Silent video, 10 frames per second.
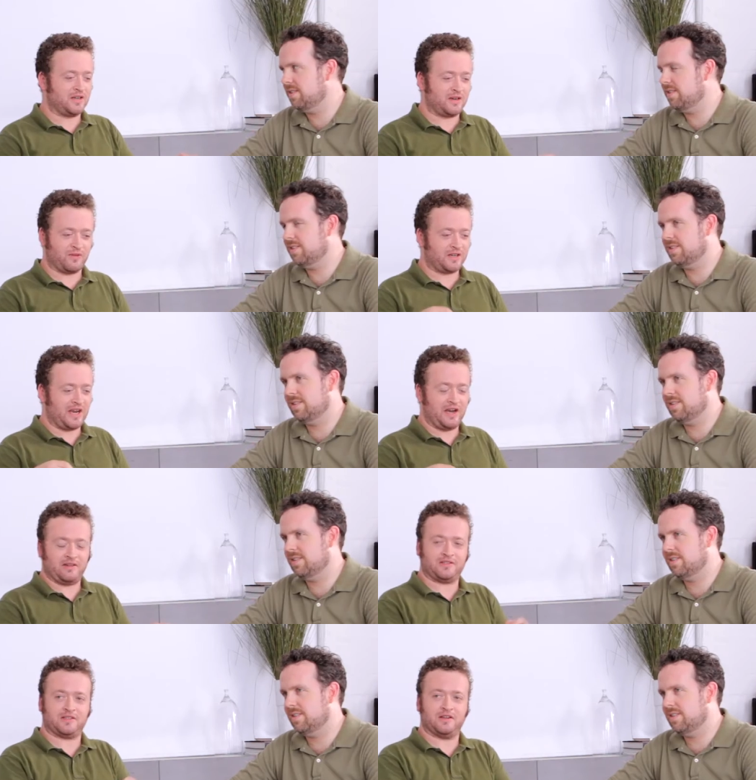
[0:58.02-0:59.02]
Speaker 1: different towns
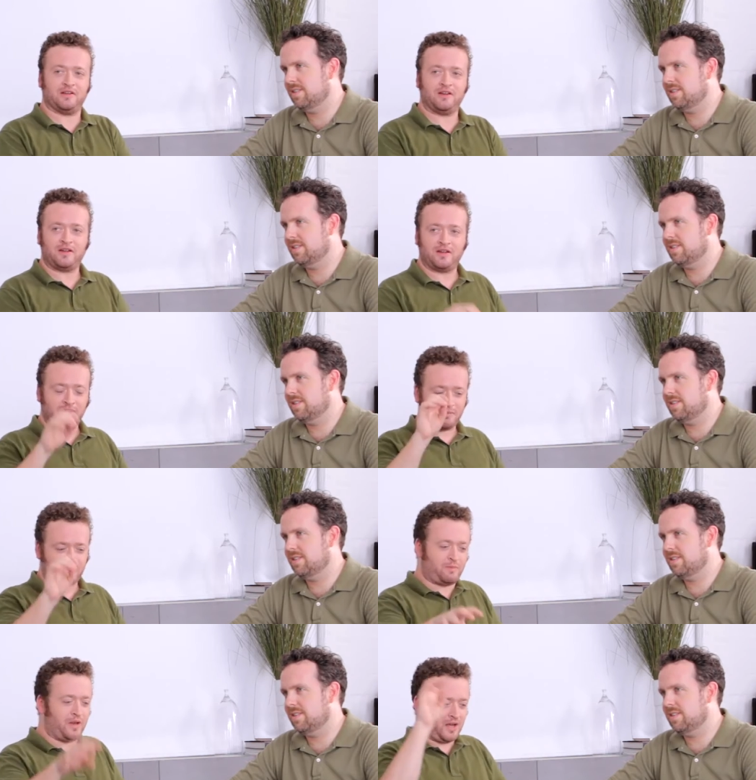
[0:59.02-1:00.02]
and
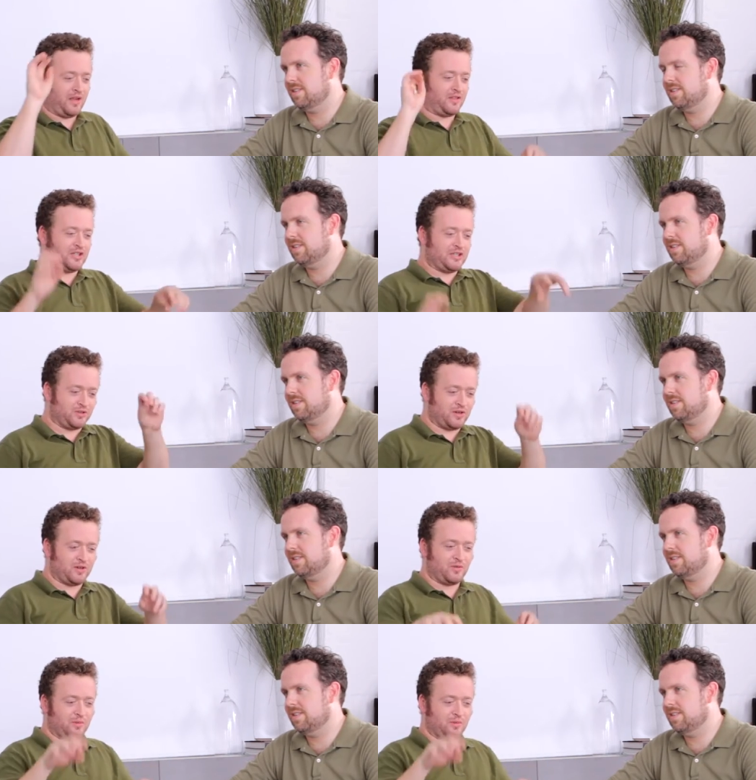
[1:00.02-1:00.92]
plucking the children who were